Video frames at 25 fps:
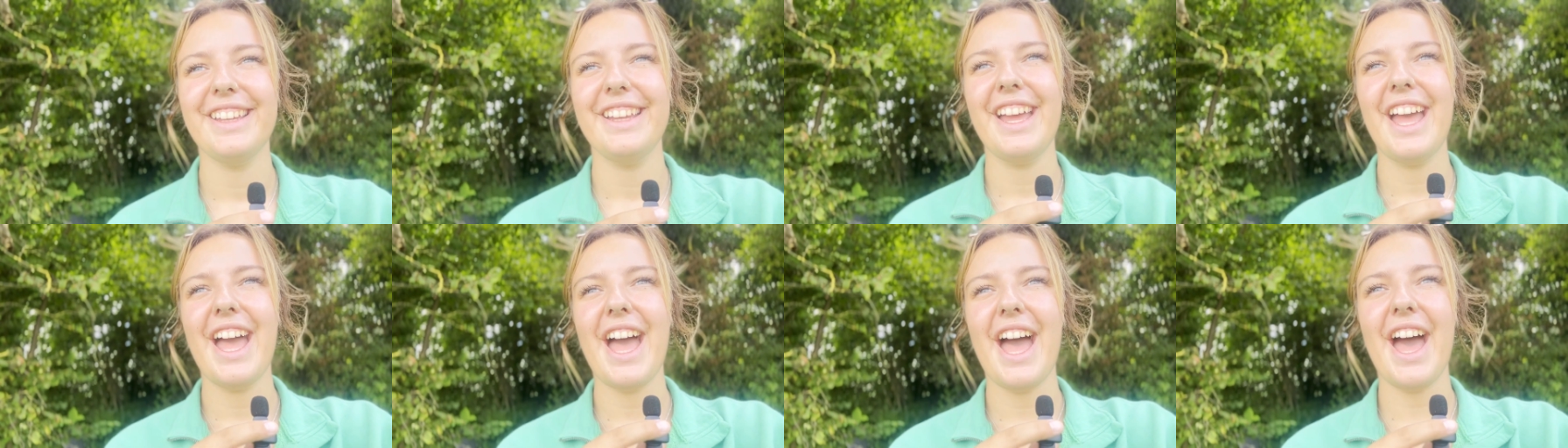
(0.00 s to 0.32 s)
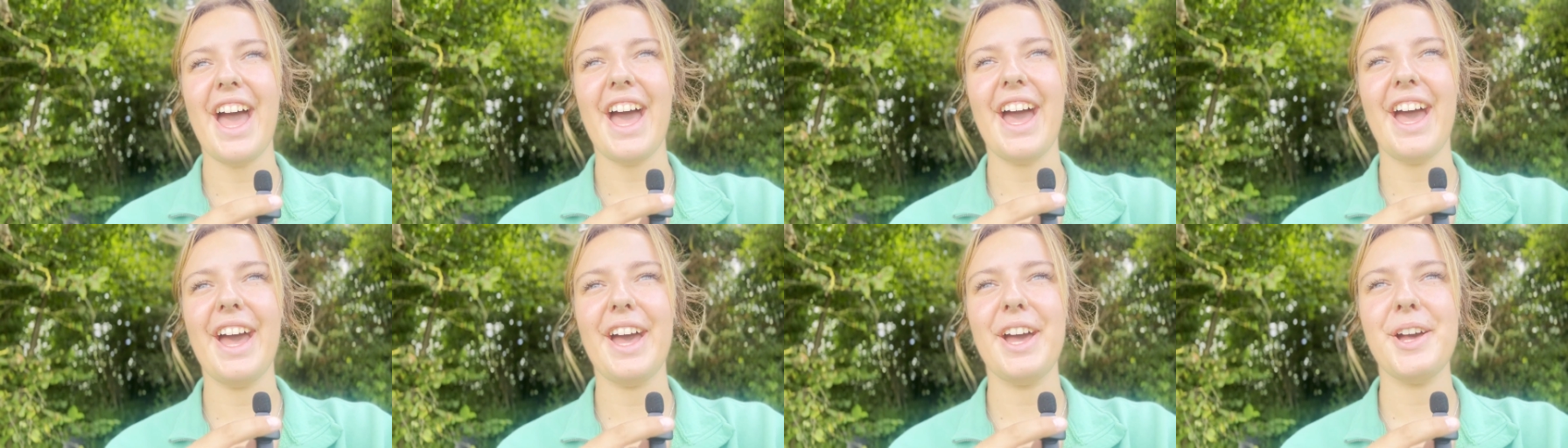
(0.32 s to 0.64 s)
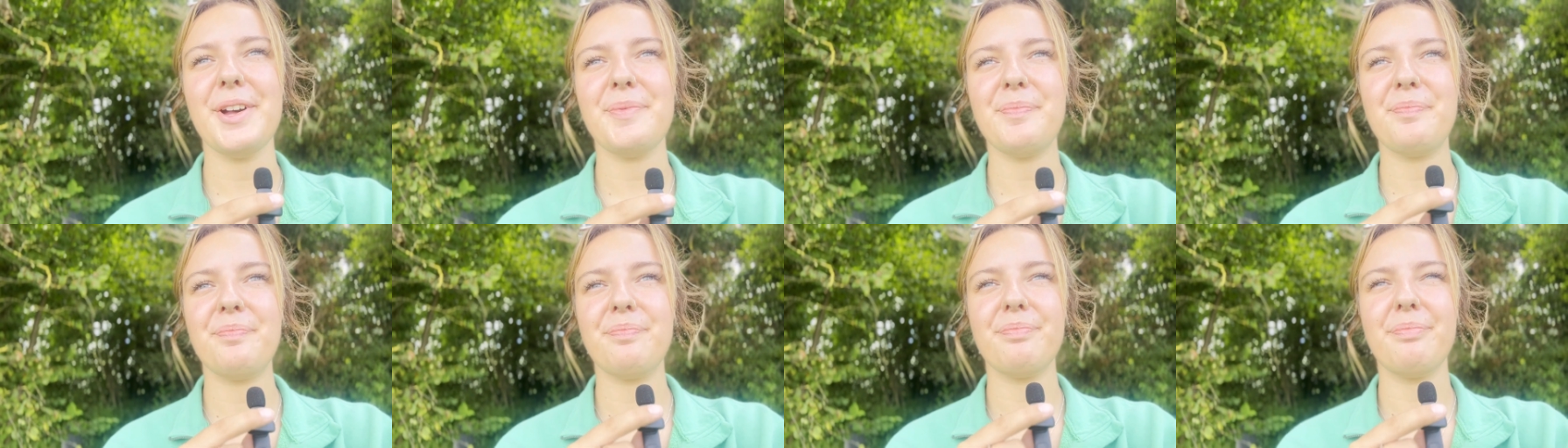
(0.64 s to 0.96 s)

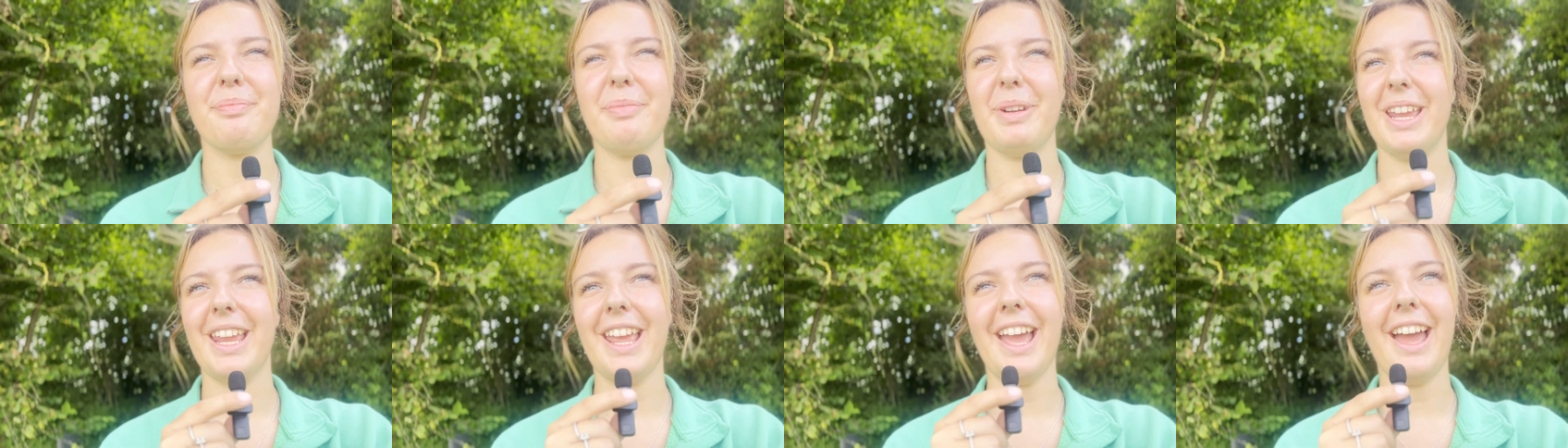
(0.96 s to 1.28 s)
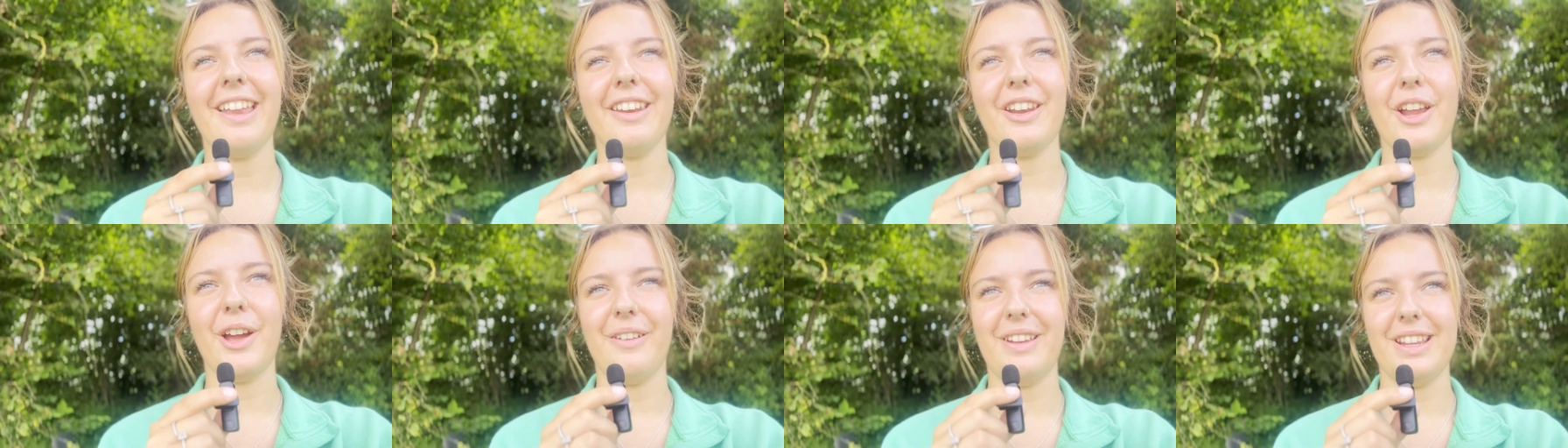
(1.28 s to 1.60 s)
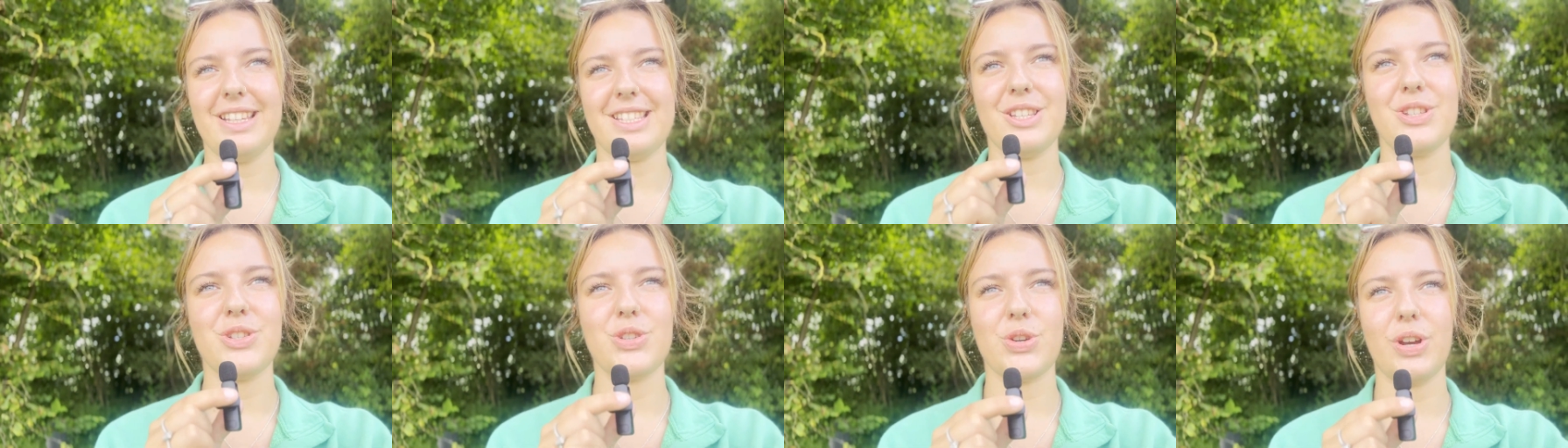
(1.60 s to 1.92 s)
um, but yeah, Mary's
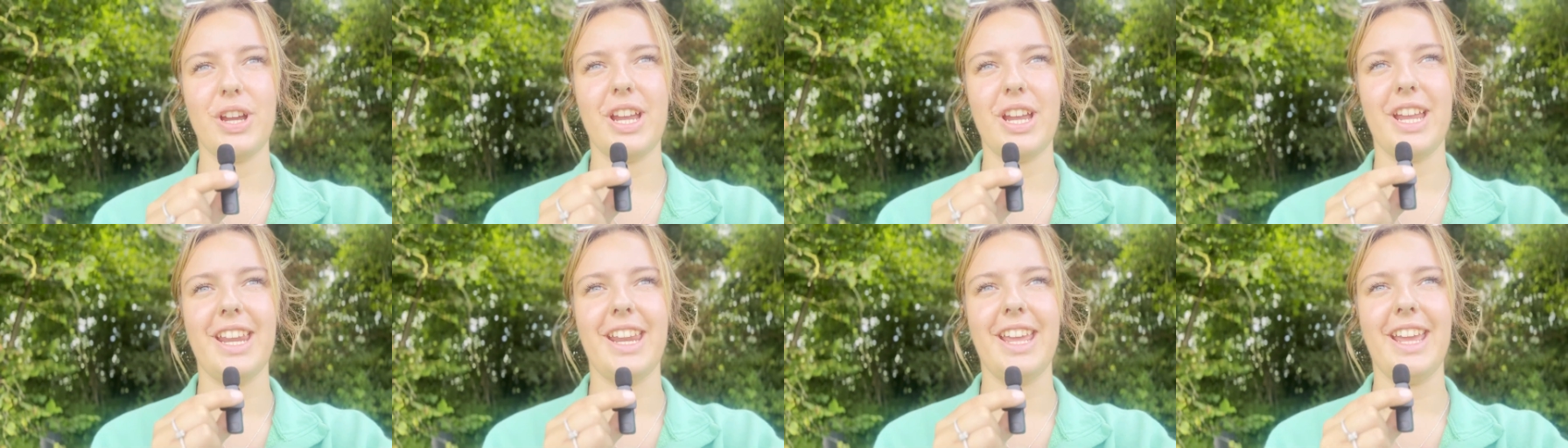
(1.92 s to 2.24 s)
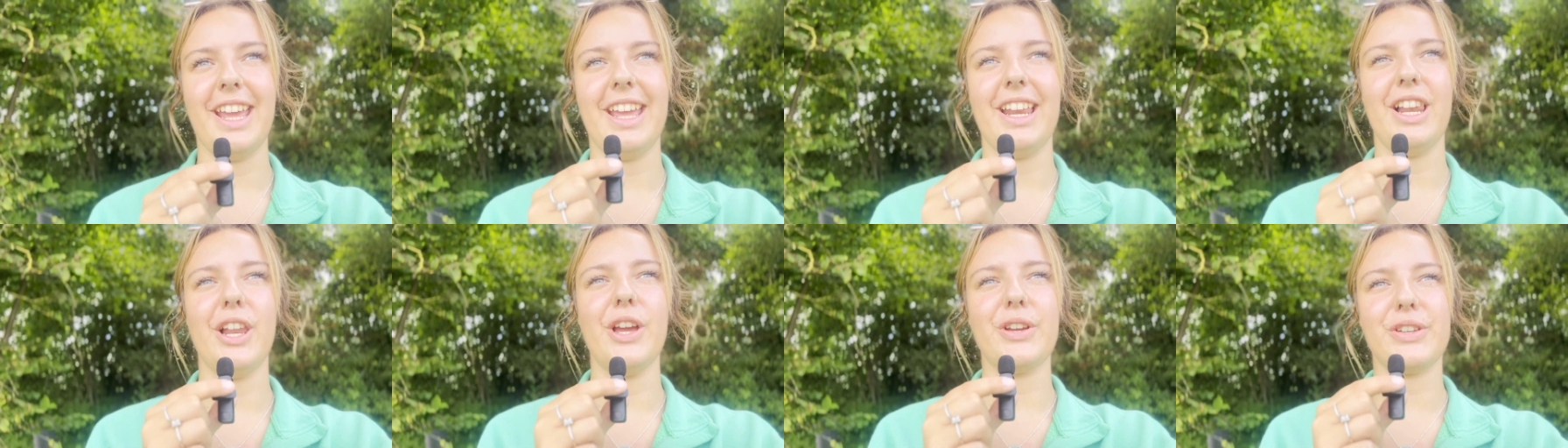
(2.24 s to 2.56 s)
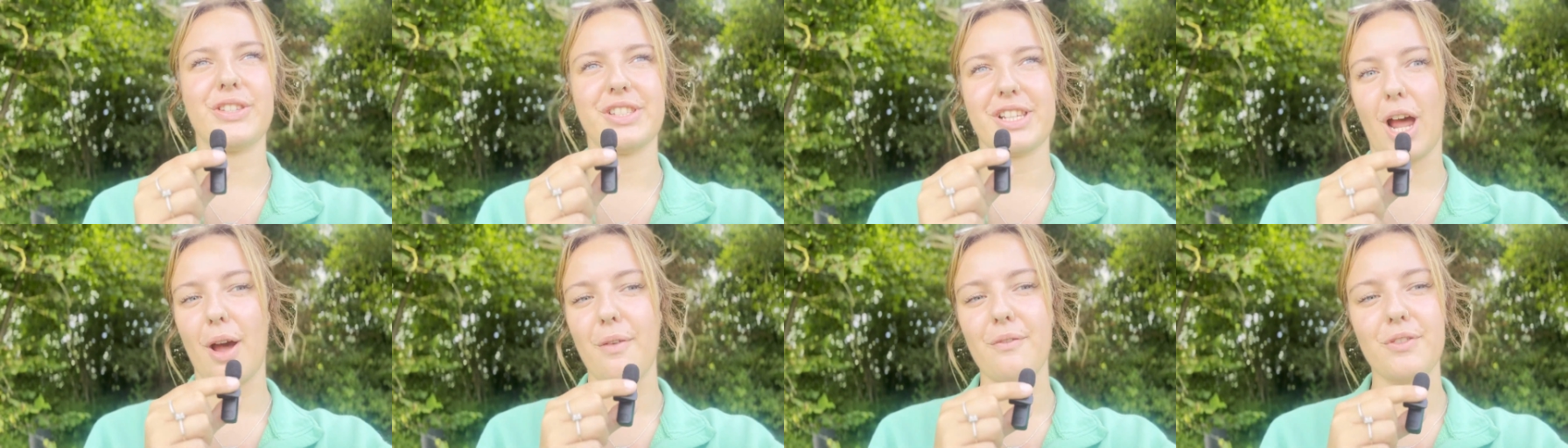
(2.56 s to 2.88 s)
enjoying it. Looks
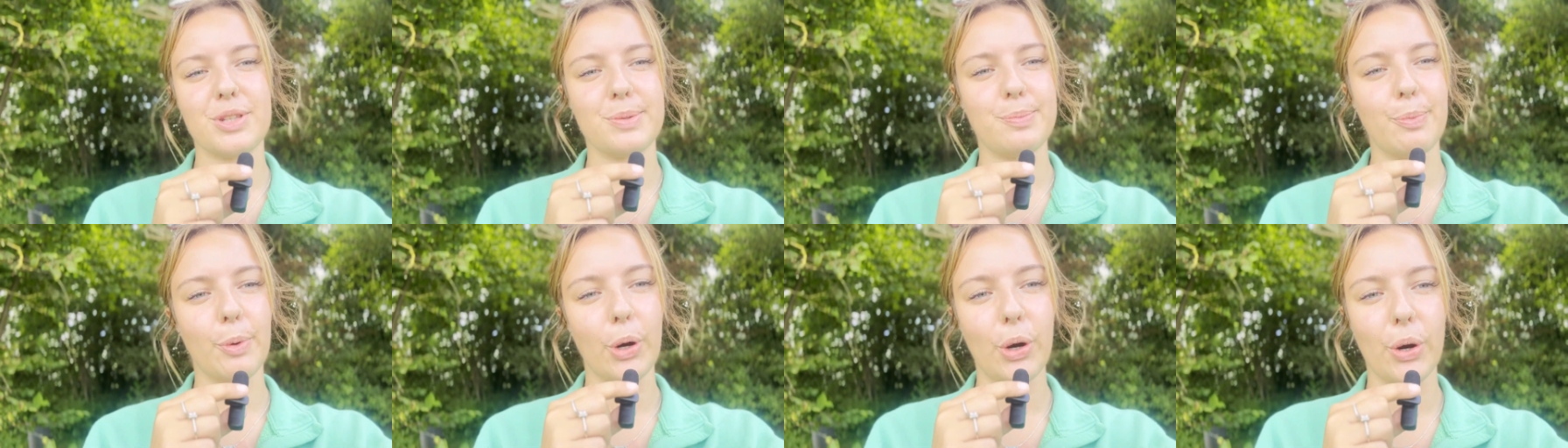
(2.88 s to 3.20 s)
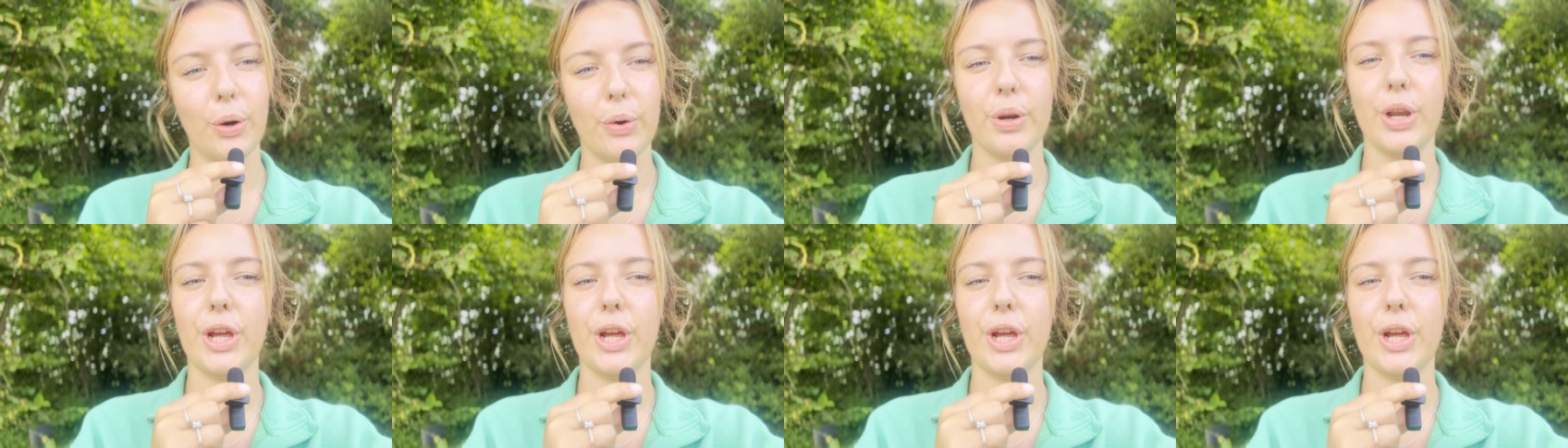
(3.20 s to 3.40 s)
comfortable, looks